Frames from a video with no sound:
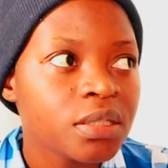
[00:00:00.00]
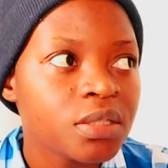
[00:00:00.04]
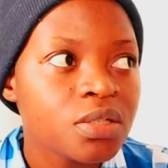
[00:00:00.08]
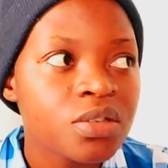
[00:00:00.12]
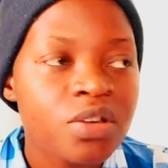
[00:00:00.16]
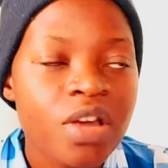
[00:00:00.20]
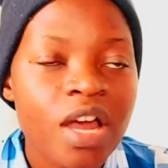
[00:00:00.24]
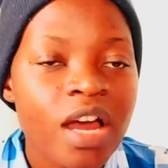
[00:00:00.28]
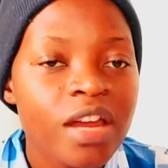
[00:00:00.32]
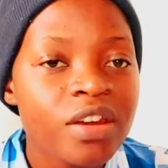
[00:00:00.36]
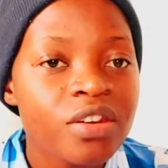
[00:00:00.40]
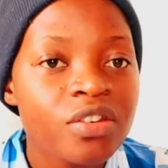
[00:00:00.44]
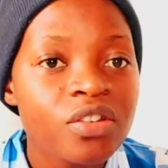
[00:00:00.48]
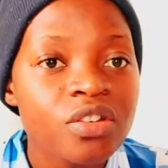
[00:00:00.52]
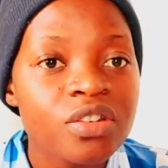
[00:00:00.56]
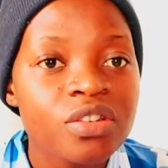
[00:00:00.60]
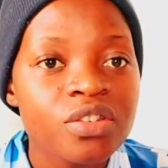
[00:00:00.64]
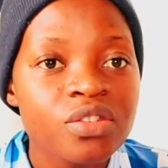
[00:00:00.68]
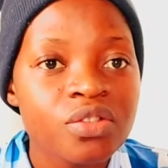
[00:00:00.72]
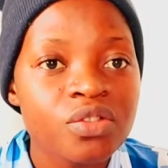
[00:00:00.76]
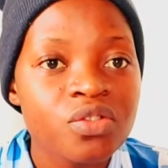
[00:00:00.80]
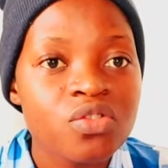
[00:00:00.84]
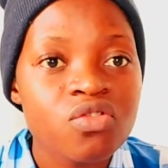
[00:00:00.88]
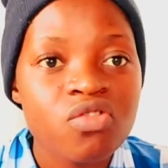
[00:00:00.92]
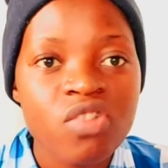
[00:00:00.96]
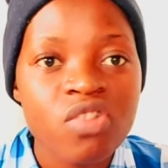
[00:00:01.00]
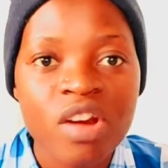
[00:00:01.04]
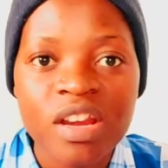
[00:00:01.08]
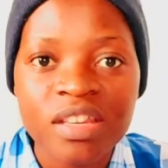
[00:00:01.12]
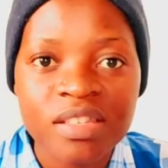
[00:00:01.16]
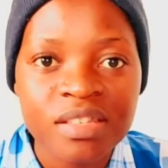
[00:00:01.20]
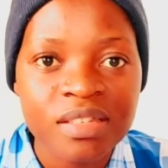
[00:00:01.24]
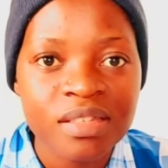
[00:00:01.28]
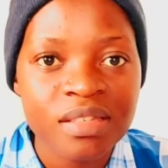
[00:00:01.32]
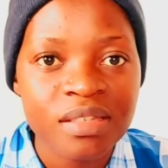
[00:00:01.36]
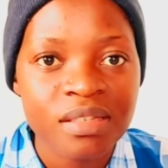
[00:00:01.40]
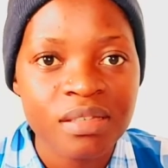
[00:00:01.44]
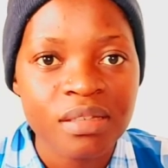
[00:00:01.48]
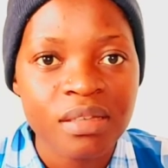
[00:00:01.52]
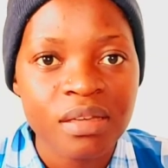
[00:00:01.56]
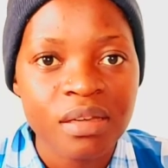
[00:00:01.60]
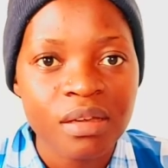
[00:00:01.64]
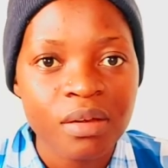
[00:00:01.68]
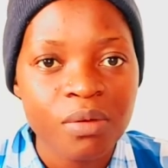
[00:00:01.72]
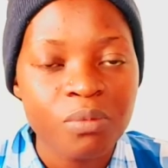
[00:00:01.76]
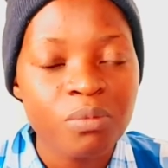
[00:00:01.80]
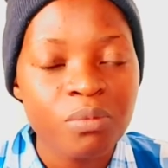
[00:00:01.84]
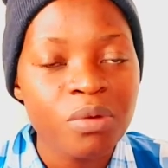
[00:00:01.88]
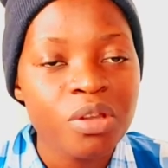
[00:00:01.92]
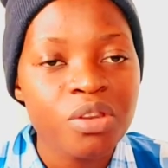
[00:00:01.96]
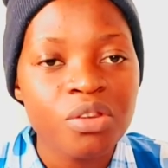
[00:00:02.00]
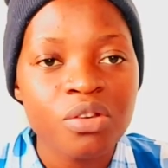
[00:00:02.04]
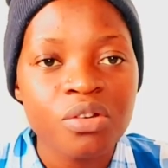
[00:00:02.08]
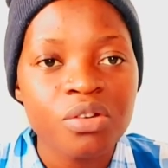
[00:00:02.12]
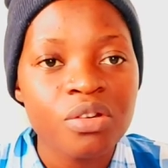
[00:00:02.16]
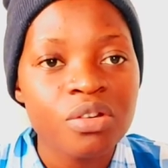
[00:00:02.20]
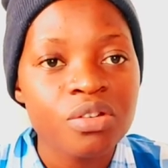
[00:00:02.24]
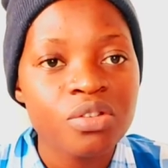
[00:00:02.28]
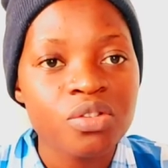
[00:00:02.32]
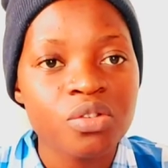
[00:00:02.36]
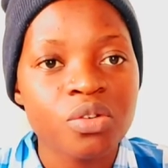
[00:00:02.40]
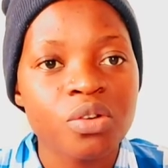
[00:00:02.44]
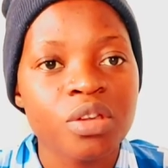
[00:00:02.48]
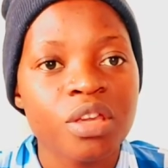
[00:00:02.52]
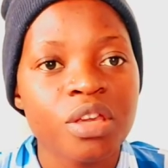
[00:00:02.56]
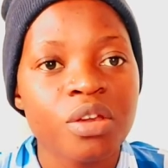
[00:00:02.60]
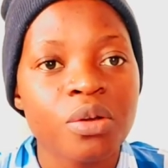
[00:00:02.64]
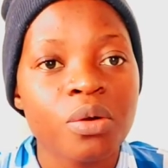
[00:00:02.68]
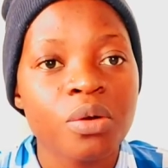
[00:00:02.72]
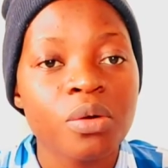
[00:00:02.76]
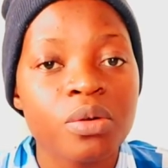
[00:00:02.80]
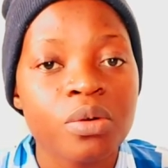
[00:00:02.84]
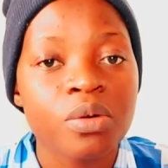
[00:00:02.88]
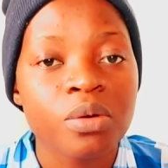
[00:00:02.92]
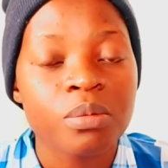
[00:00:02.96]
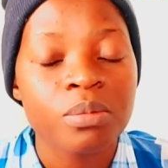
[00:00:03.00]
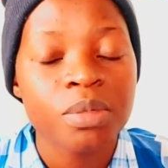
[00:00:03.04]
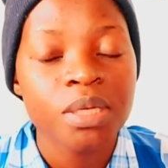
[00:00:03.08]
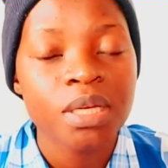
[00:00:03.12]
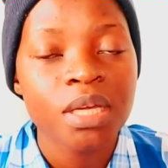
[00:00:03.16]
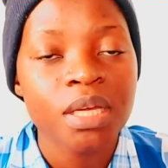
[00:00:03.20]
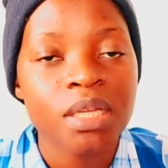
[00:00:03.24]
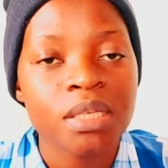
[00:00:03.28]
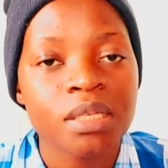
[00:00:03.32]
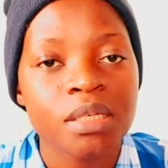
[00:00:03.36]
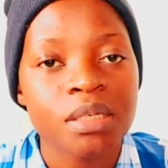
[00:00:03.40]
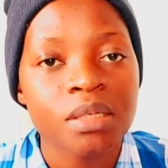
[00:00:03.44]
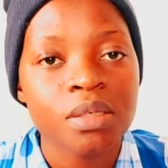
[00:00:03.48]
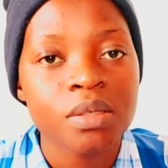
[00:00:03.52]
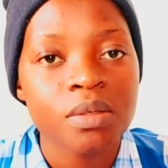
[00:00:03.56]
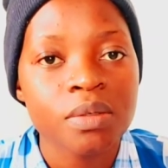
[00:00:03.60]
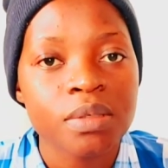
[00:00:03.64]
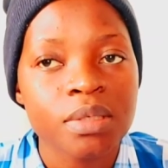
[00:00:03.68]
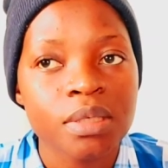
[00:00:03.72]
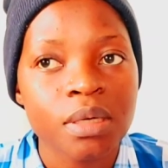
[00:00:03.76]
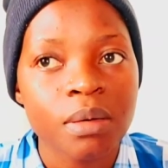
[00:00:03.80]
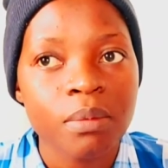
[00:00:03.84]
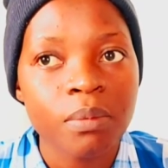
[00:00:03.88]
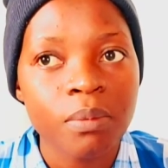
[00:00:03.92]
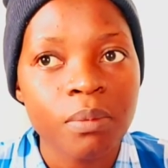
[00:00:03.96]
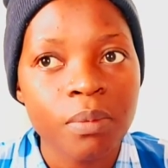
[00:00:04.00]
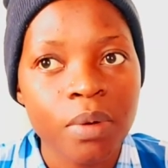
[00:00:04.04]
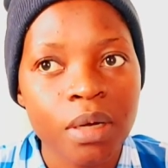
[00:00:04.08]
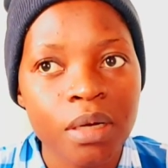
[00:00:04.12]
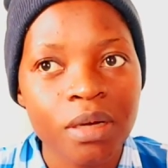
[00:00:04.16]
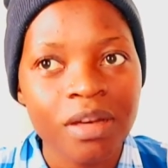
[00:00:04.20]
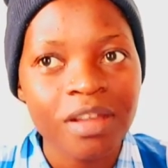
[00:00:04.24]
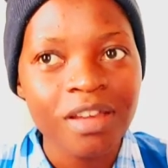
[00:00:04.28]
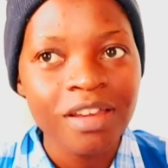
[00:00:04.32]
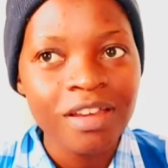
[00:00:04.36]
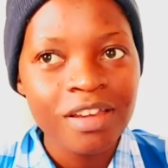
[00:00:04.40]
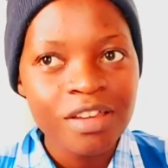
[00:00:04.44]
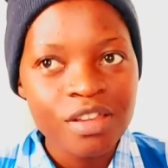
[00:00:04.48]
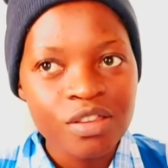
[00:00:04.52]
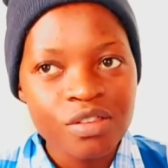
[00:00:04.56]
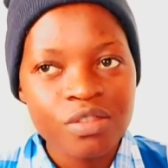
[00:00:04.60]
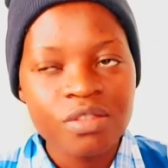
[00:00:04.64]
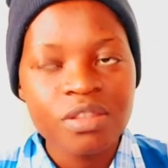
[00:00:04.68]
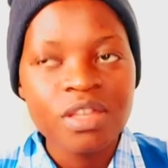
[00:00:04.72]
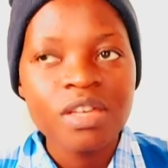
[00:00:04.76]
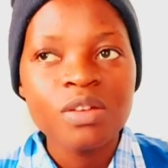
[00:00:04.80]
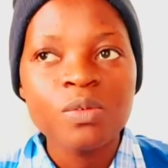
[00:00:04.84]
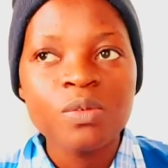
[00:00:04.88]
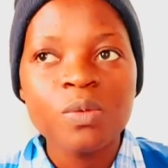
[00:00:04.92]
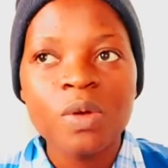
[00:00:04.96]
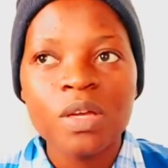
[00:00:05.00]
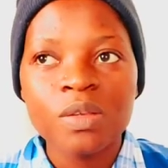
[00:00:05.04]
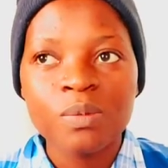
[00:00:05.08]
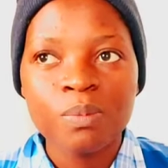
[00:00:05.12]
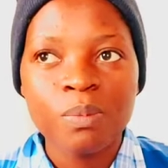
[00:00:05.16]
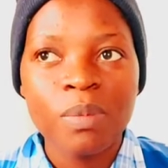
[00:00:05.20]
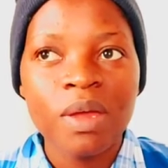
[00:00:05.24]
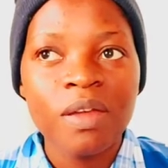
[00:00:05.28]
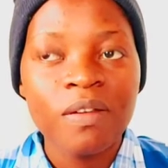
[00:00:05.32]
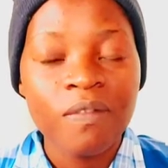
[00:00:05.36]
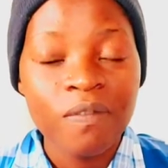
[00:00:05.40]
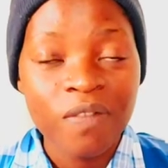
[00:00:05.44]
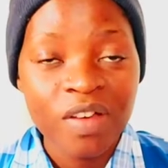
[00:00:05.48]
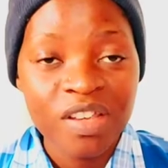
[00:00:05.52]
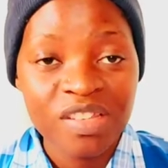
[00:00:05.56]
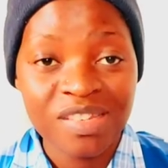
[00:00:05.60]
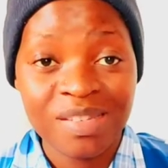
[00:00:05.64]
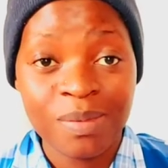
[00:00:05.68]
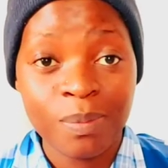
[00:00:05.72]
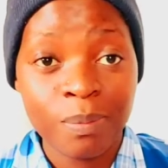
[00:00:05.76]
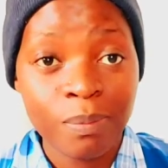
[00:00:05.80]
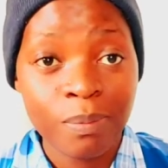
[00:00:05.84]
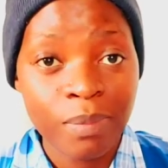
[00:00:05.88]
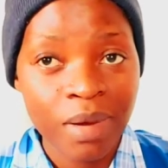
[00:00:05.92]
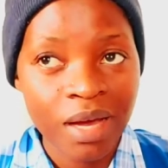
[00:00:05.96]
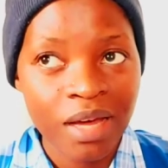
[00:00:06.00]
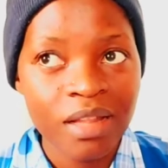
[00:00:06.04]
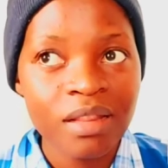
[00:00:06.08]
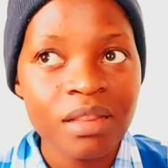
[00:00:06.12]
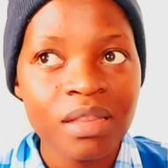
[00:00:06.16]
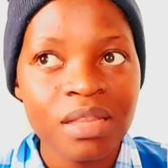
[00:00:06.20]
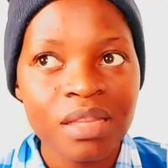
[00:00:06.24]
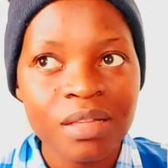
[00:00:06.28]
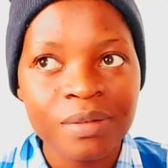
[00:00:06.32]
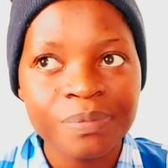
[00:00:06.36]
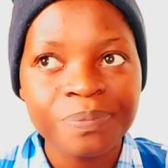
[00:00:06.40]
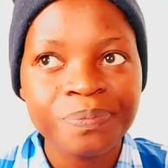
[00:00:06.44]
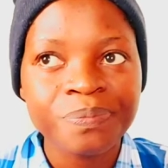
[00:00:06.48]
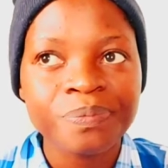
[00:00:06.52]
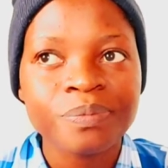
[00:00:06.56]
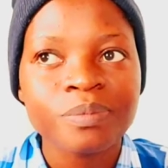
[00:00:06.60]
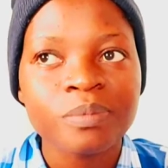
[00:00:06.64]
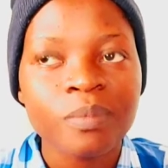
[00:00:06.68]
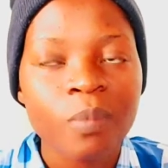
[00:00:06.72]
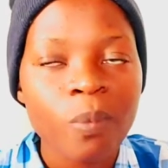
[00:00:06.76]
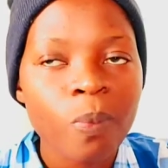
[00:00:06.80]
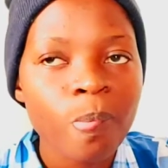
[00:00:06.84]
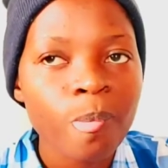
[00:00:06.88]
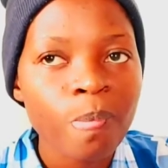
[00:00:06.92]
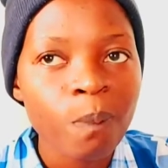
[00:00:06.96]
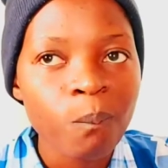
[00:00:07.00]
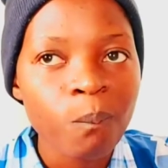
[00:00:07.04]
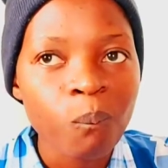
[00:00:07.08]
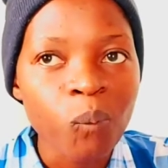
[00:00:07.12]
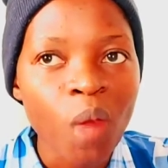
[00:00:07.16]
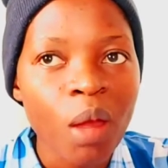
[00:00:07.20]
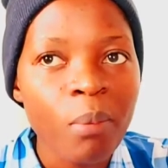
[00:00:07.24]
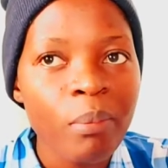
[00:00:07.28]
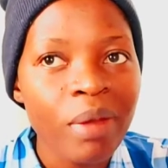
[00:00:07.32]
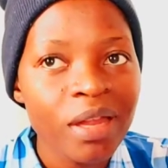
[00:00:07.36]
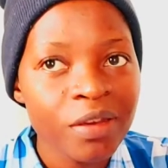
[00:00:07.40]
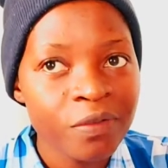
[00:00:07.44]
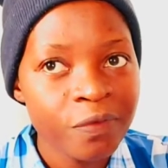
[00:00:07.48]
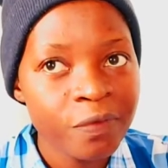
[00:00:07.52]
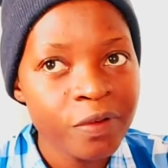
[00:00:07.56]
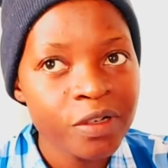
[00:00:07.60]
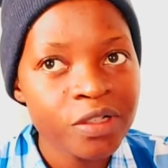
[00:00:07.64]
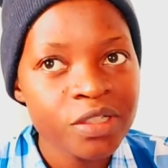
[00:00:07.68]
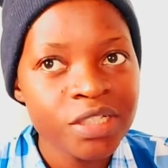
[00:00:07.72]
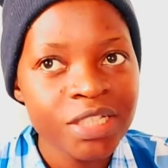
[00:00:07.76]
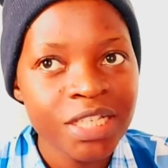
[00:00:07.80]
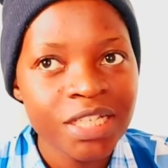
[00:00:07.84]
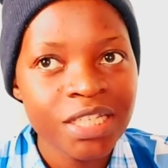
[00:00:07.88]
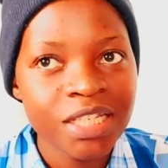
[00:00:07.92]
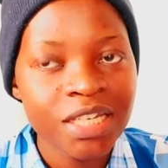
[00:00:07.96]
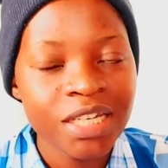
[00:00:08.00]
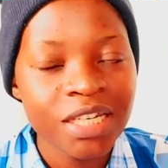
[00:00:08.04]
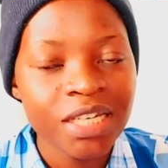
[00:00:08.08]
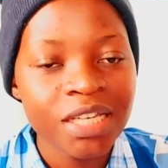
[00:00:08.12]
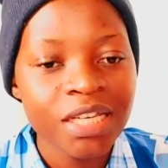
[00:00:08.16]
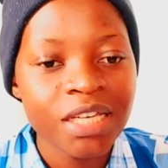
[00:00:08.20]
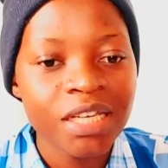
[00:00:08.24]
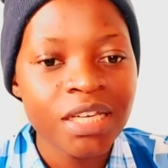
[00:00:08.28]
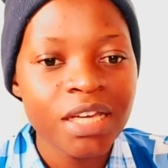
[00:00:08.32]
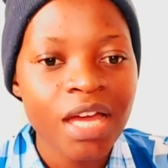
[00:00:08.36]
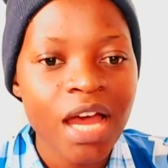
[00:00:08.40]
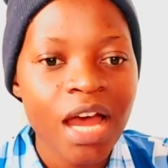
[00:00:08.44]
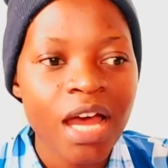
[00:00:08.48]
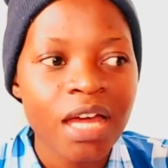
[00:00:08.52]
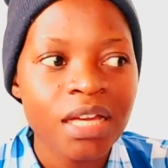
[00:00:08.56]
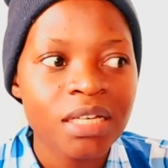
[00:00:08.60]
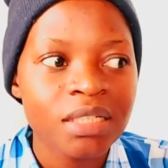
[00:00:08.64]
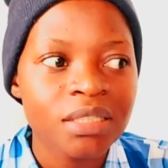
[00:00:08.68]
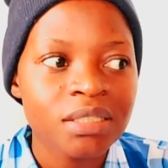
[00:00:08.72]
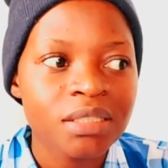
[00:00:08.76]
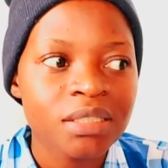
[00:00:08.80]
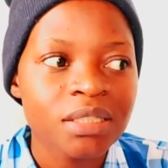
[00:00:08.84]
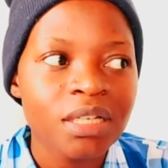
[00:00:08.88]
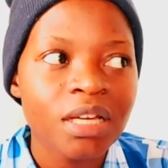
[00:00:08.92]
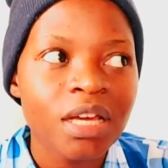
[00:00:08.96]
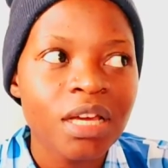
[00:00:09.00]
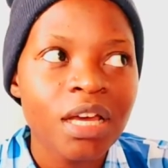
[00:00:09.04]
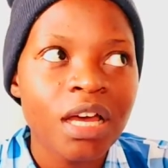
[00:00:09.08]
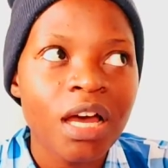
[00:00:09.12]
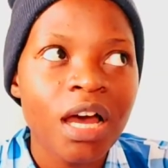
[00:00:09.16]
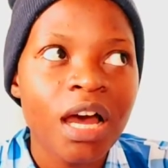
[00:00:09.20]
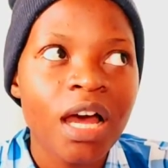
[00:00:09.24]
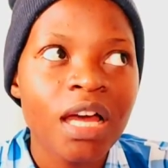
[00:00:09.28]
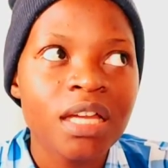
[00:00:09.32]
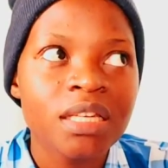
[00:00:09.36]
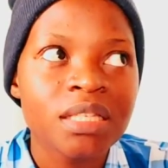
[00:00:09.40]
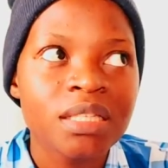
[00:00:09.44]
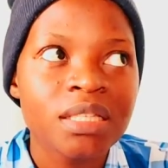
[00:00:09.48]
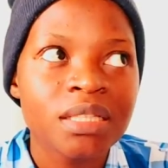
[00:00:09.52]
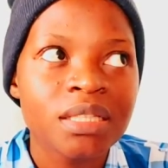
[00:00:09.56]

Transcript: you cannot trust when you're not talking or communicating to someone so that was my first month but fortunately and at